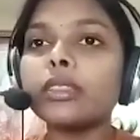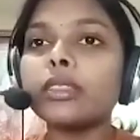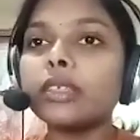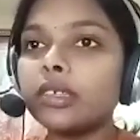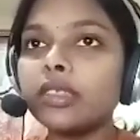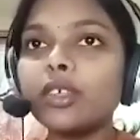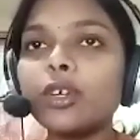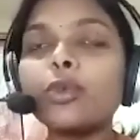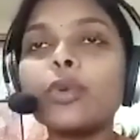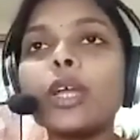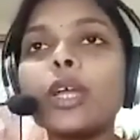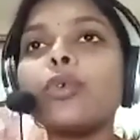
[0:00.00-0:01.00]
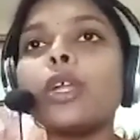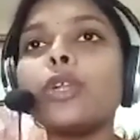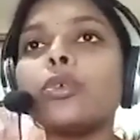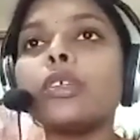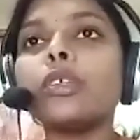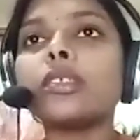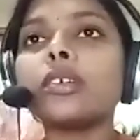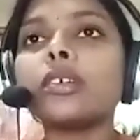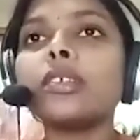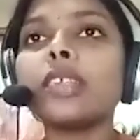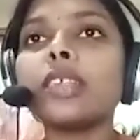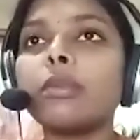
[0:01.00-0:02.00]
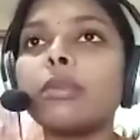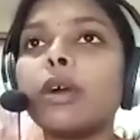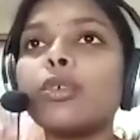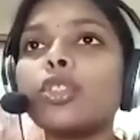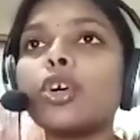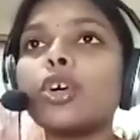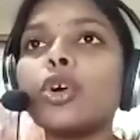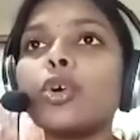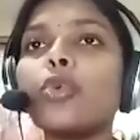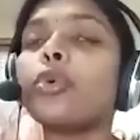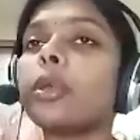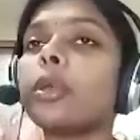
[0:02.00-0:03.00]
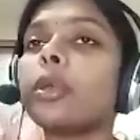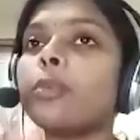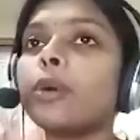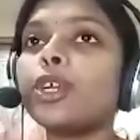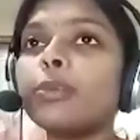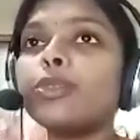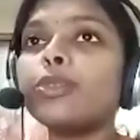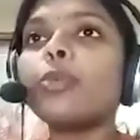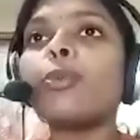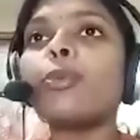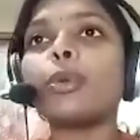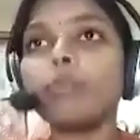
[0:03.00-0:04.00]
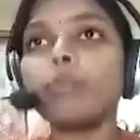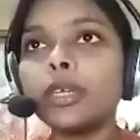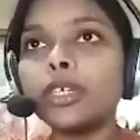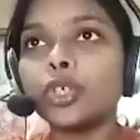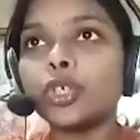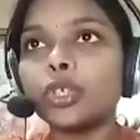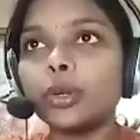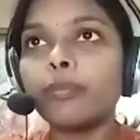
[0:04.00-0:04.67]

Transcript: this is where we are going to discuss about the waiver of the forfeiture.